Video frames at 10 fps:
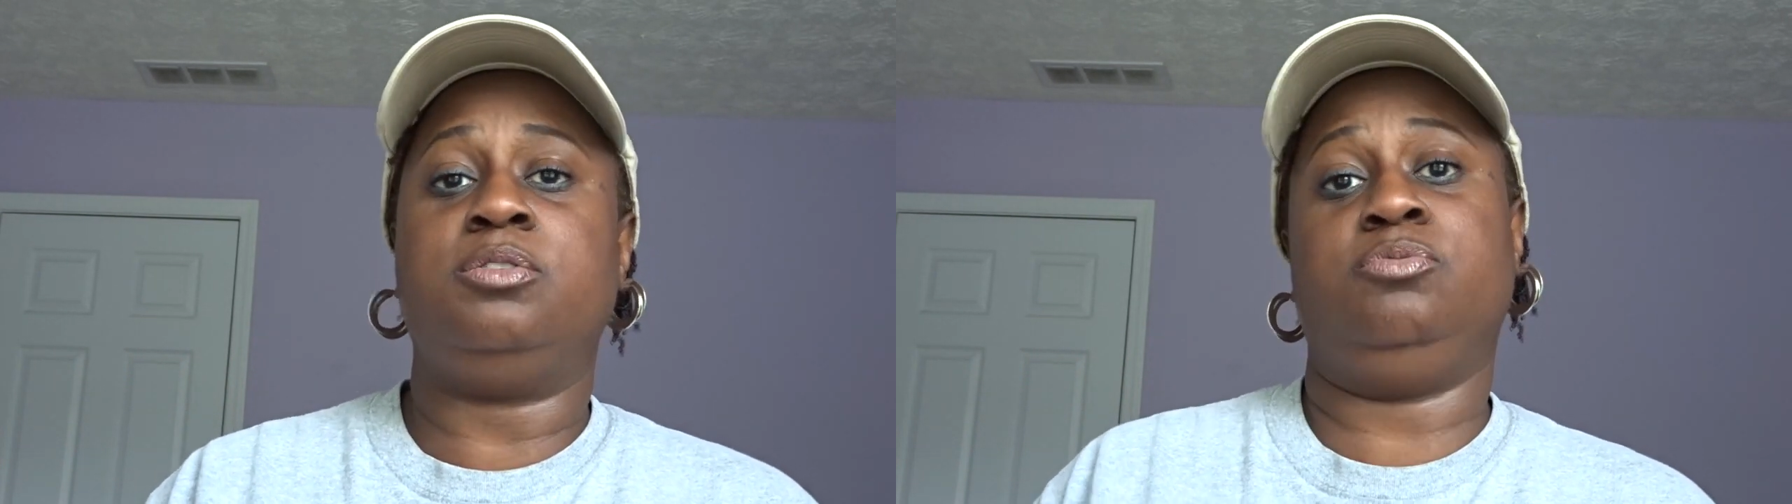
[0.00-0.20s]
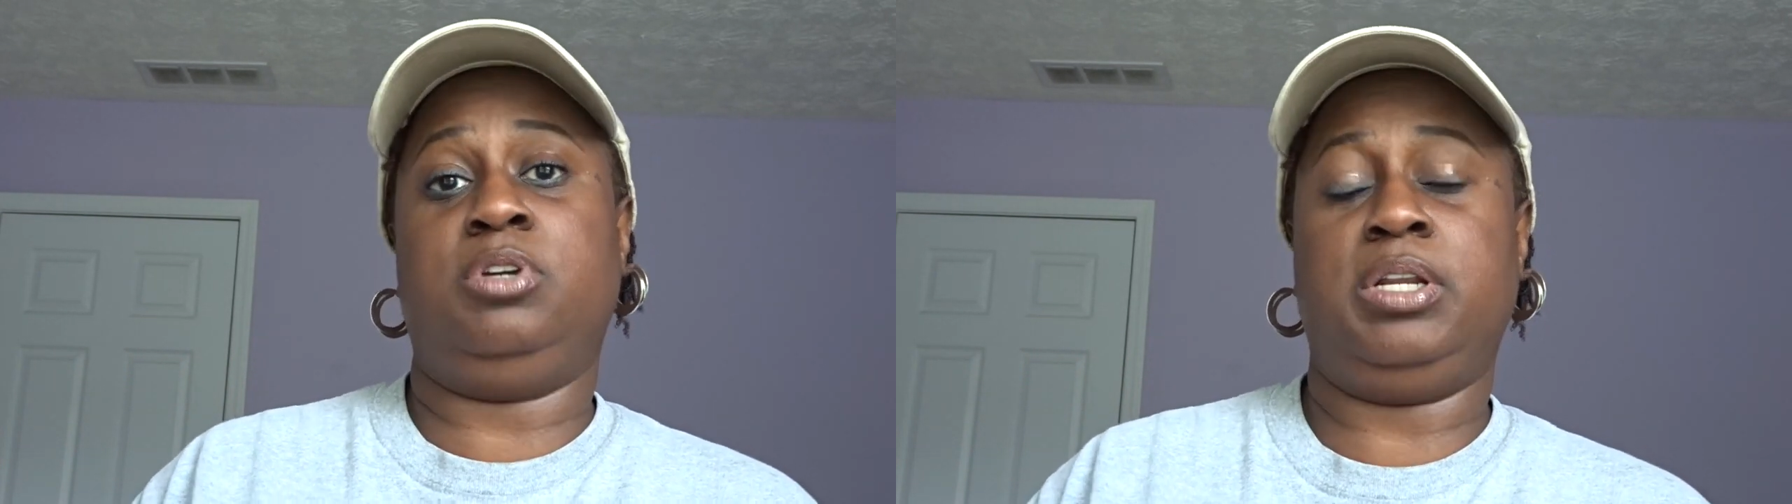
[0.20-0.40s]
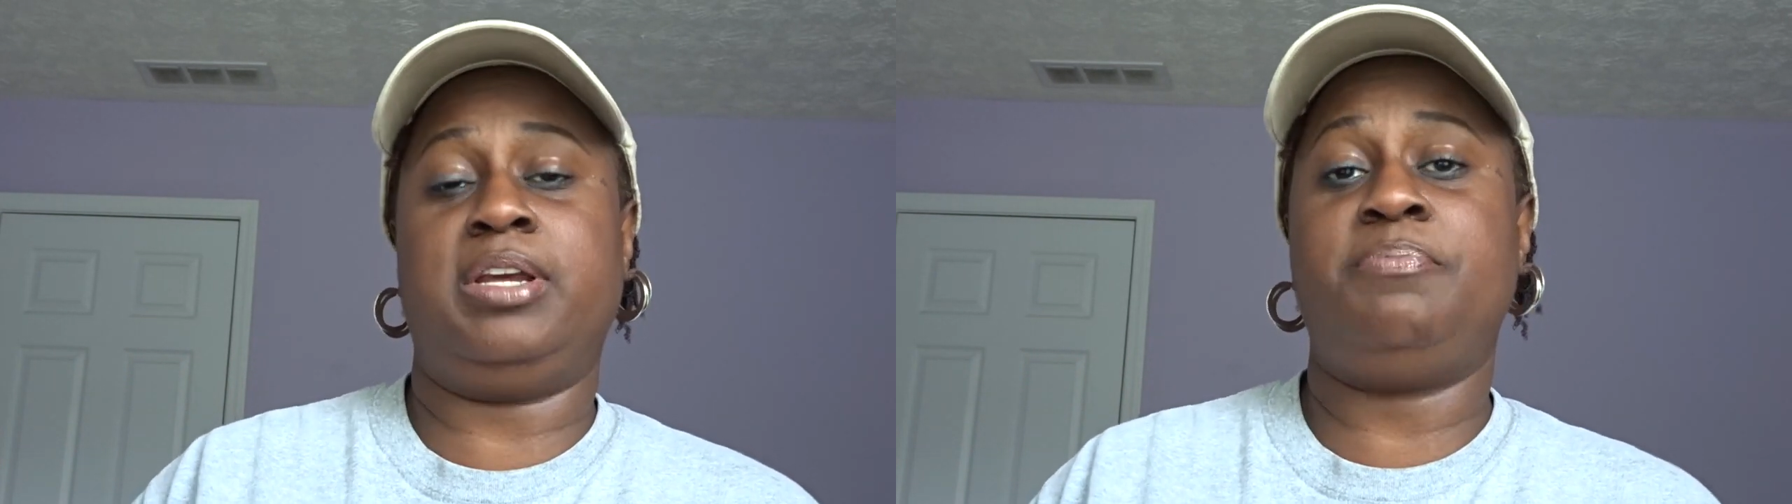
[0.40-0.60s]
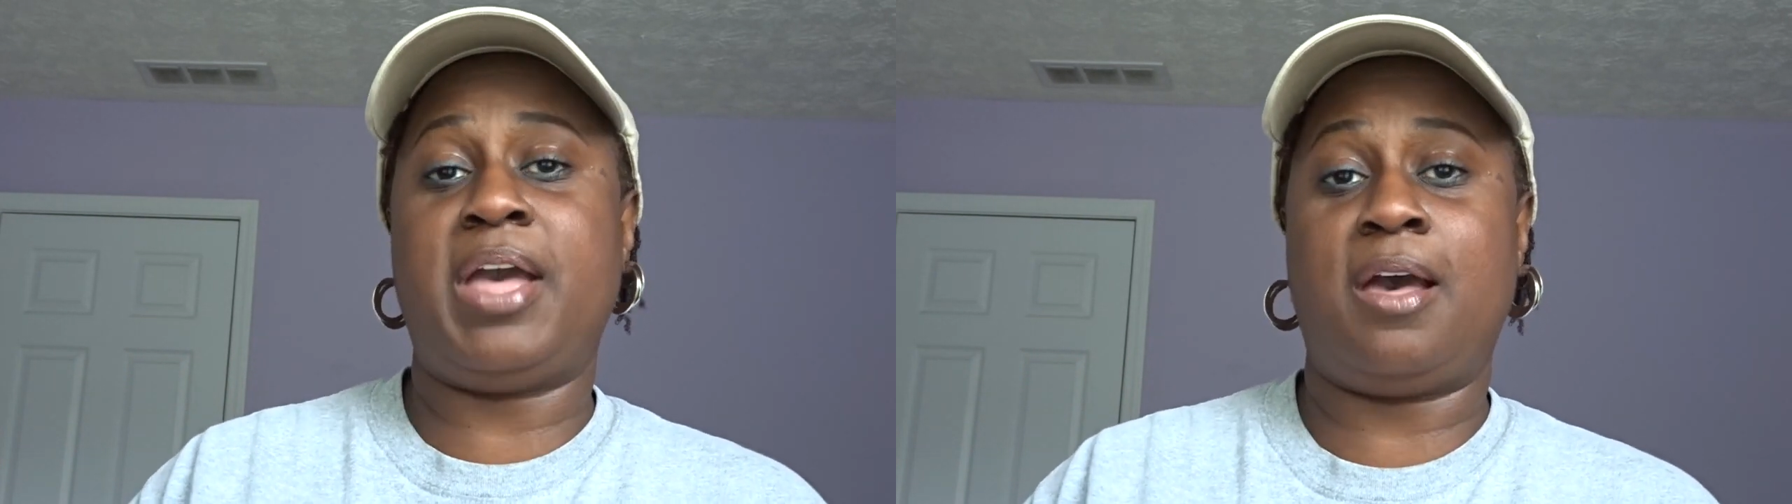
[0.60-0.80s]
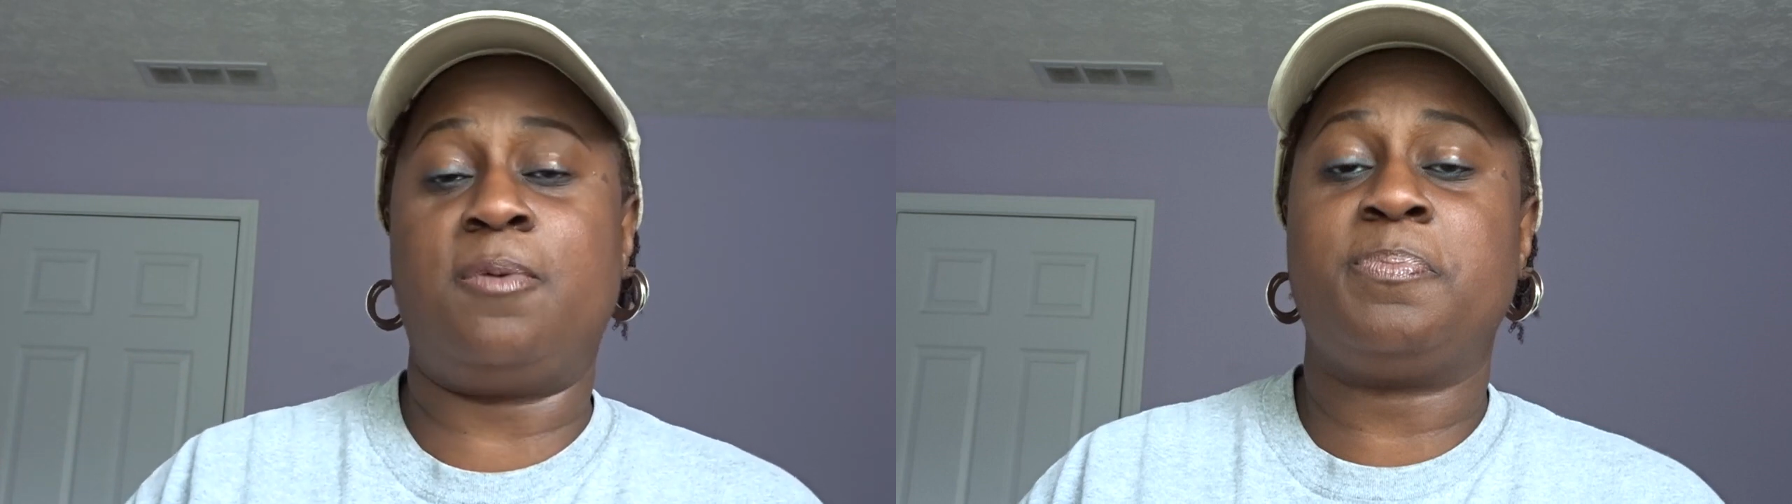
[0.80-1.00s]
is really
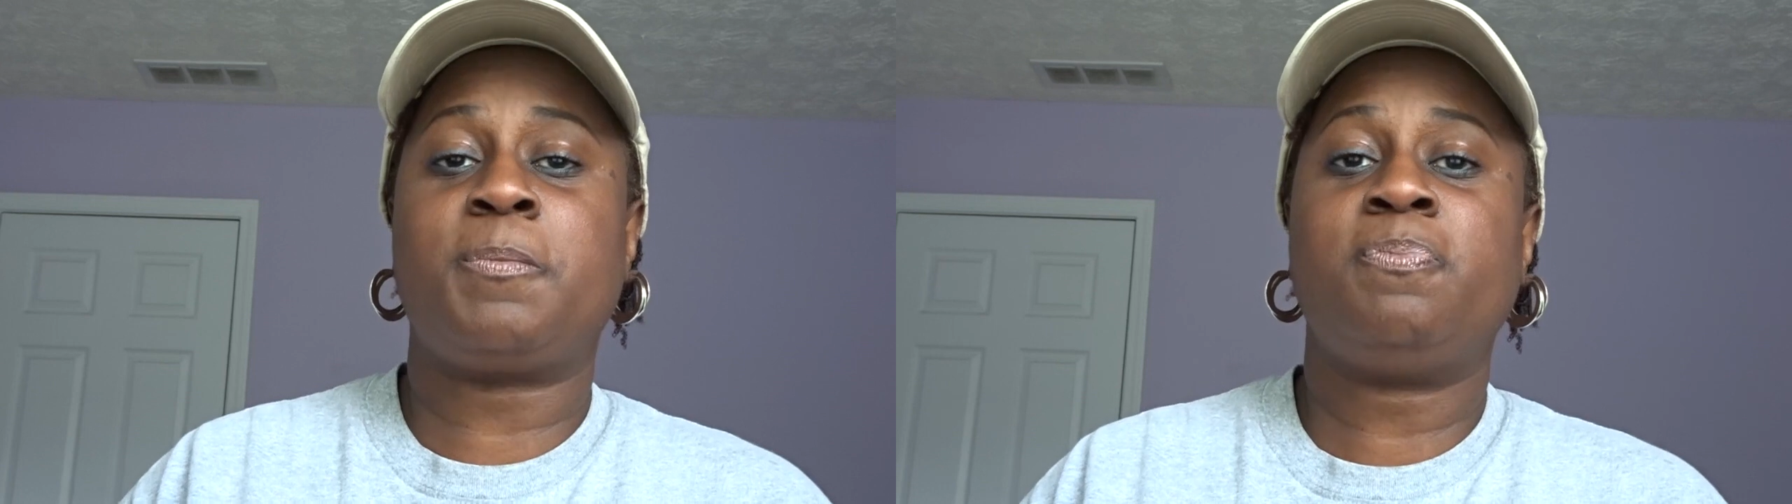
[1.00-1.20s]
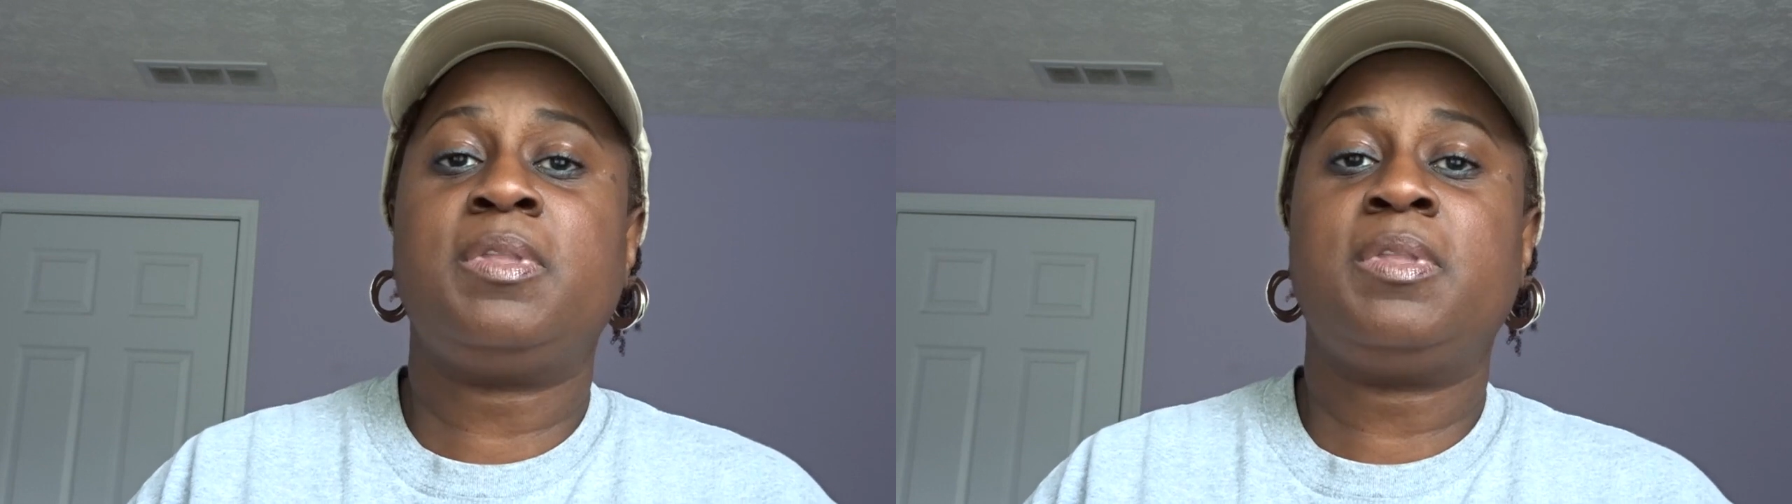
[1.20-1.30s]
about.